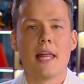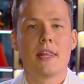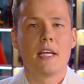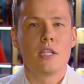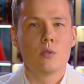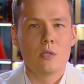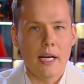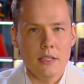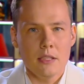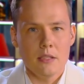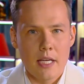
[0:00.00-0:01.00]
At the
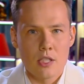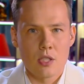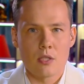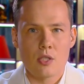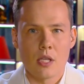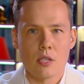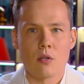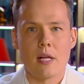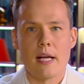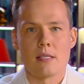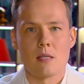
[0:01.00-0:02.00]
United Nations
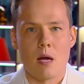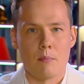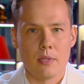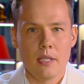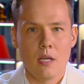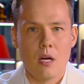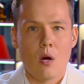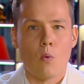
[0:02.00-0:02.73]
General Assembly,